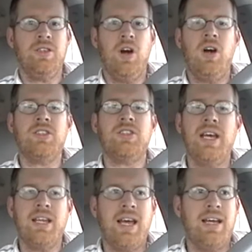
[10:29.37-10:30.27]

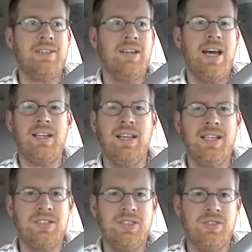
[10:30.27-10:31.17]
onset at
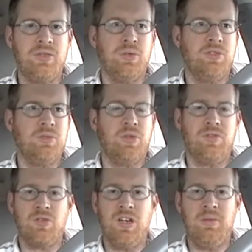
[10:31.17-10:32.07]
adolescence through some sort
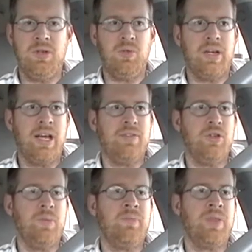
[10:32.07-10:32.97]
of trauma, what have
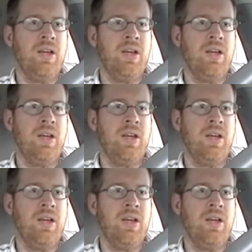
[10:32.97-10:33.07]
you.